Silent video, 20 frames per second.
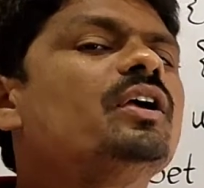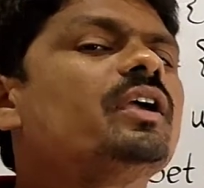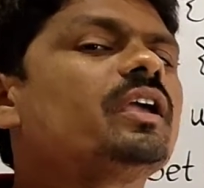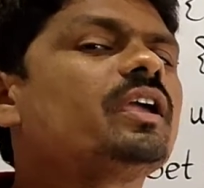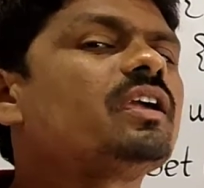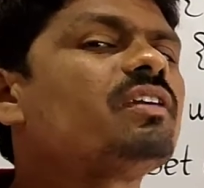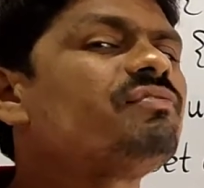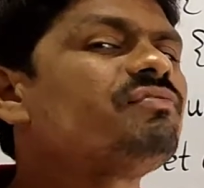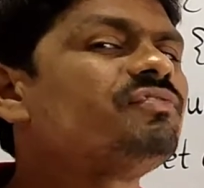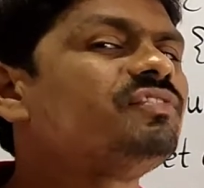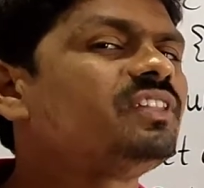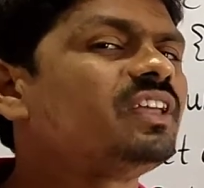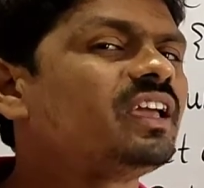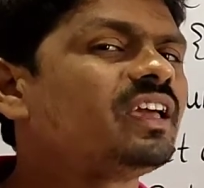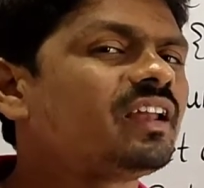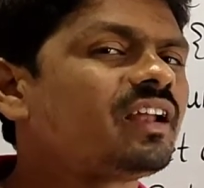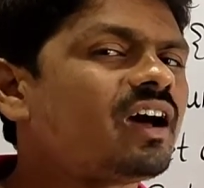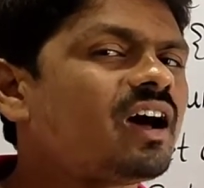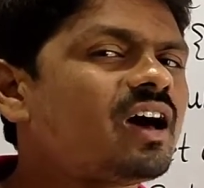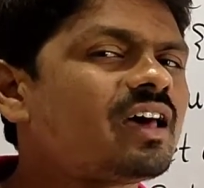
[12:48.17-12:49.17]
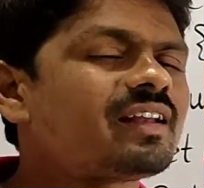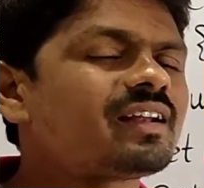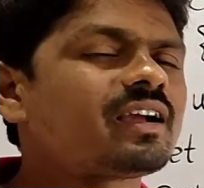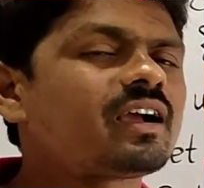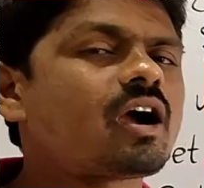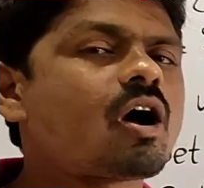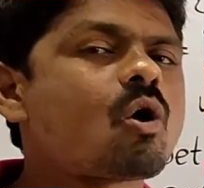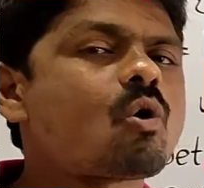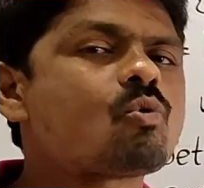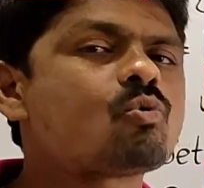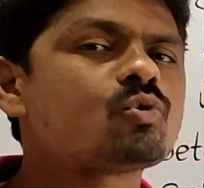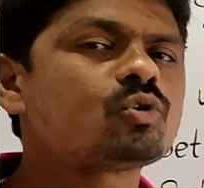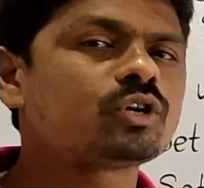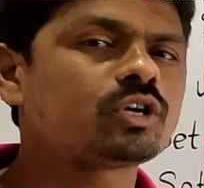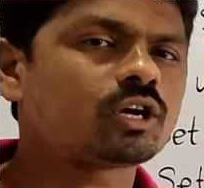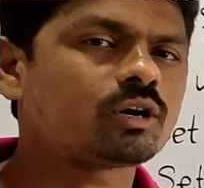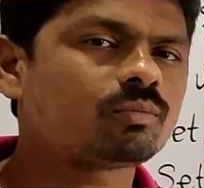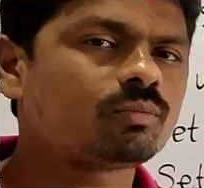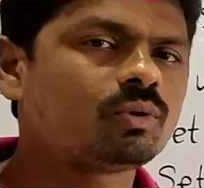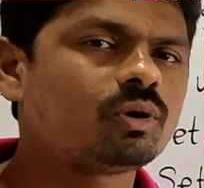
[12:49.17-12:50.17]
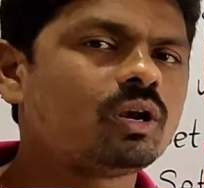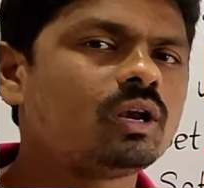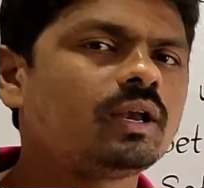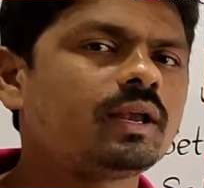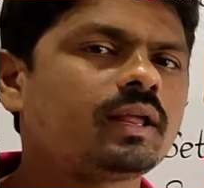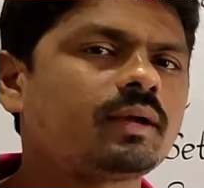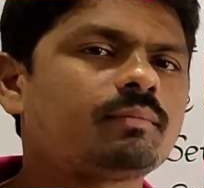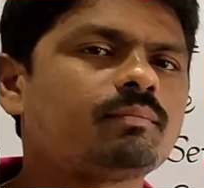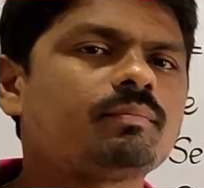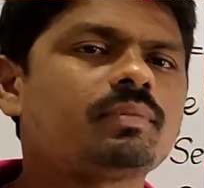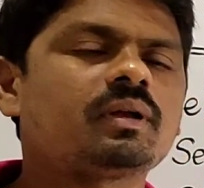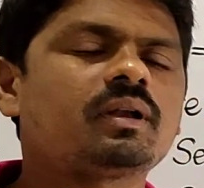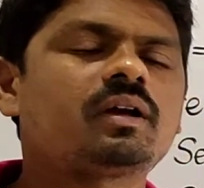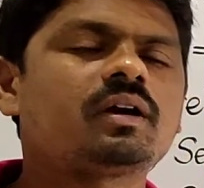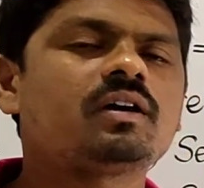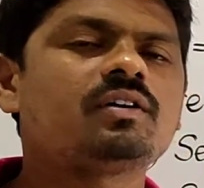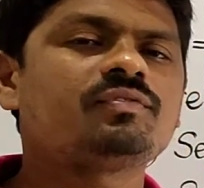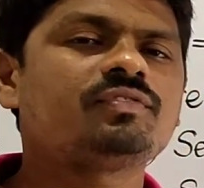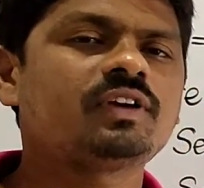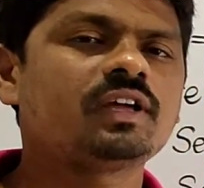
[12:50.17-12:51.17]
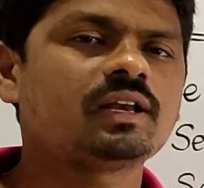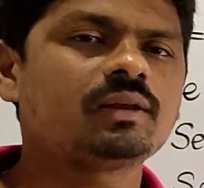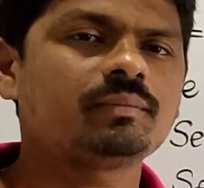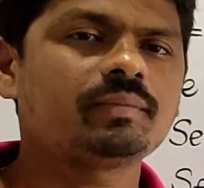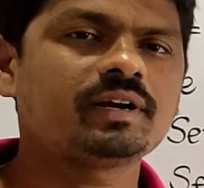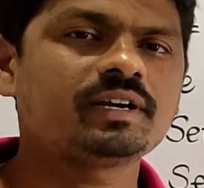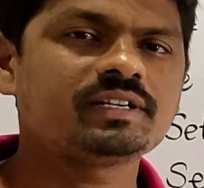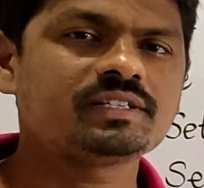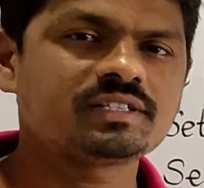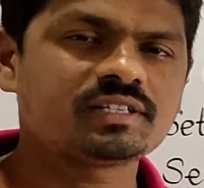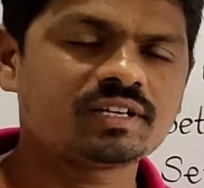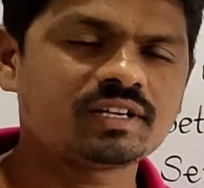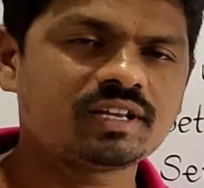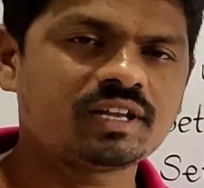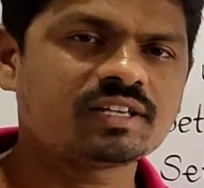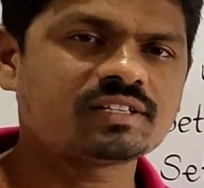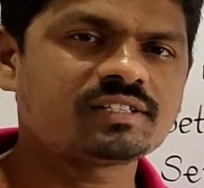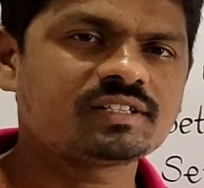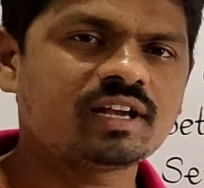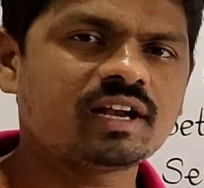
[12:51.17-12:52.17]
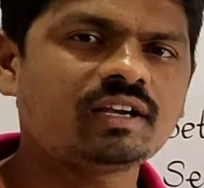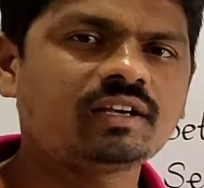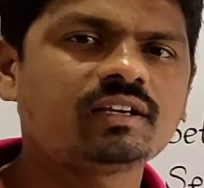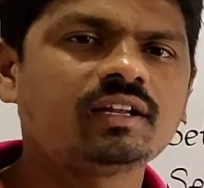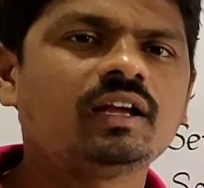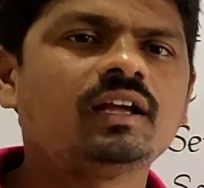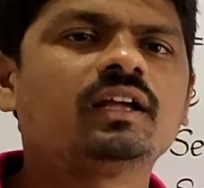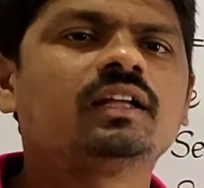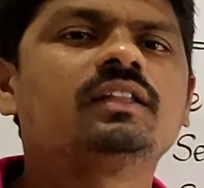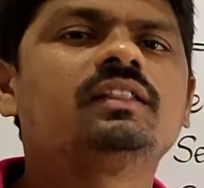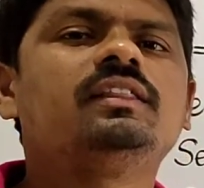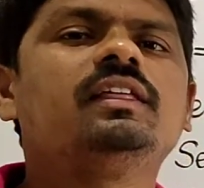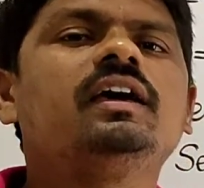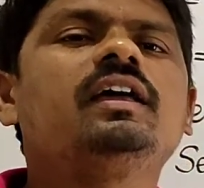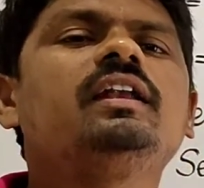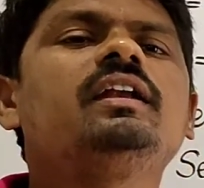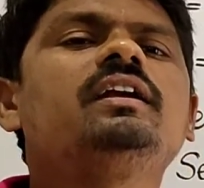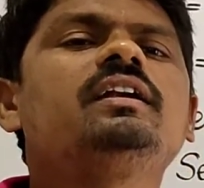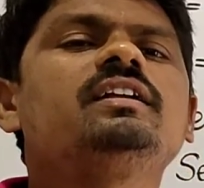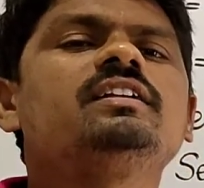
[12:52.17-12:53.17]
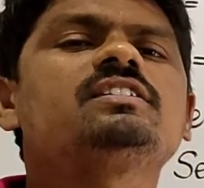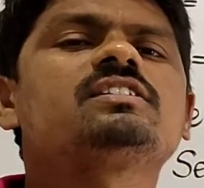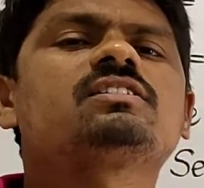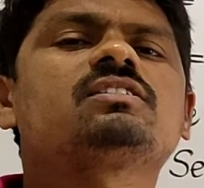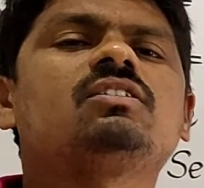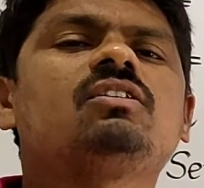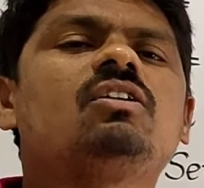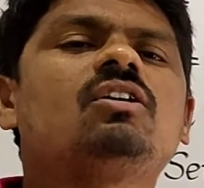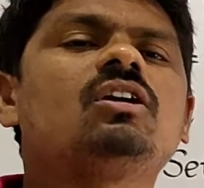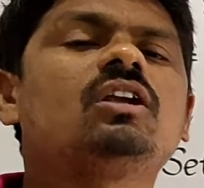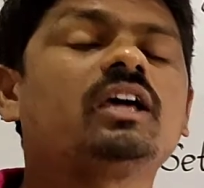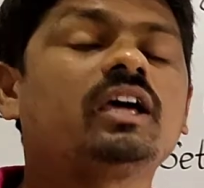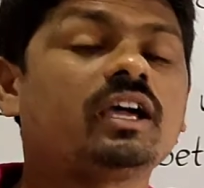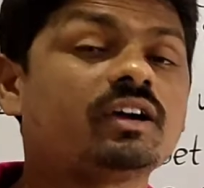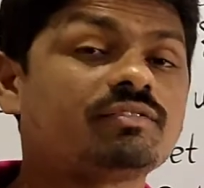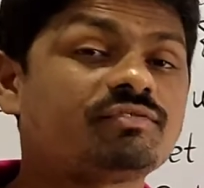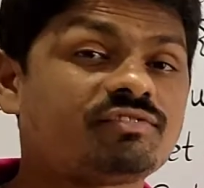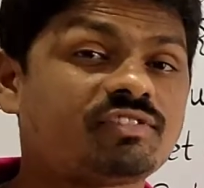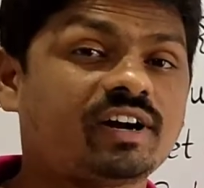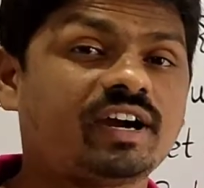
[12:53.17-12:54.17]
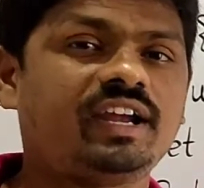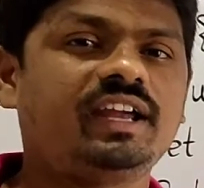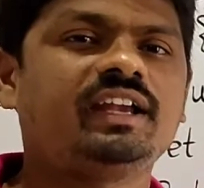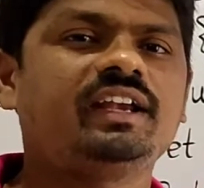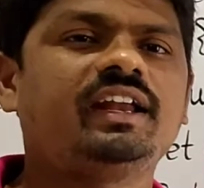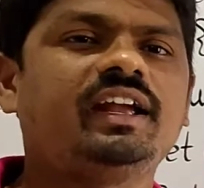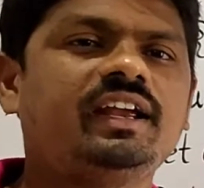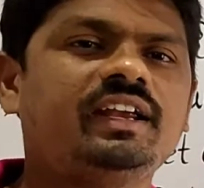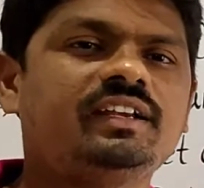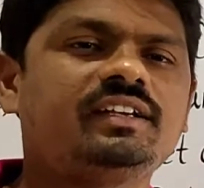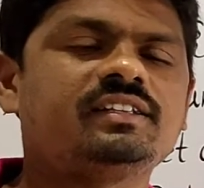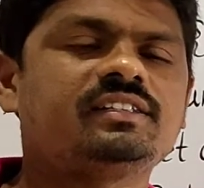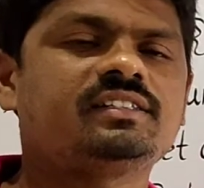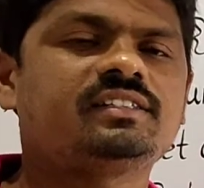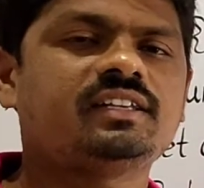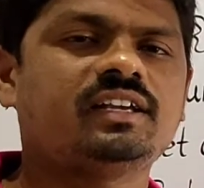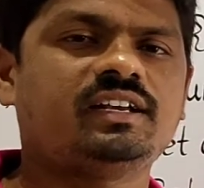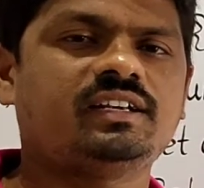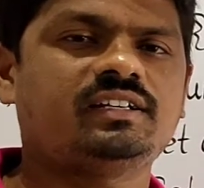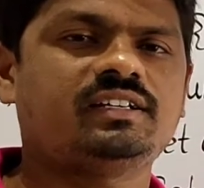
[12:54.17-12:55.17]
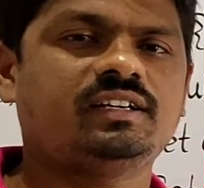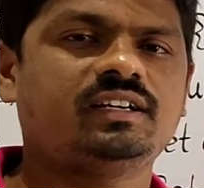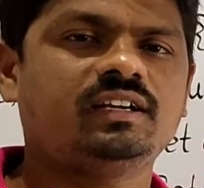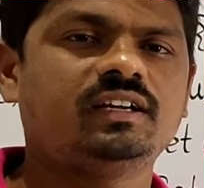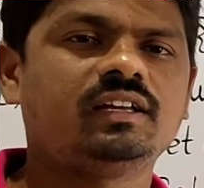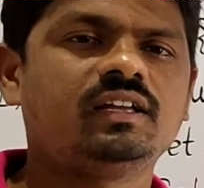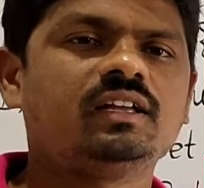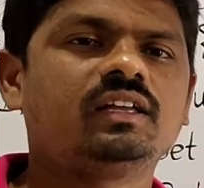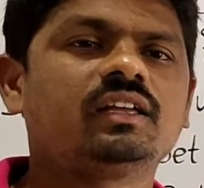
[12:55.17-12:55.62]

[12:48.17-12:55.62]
If there are countable number of elements in a set, then it is called a finite set.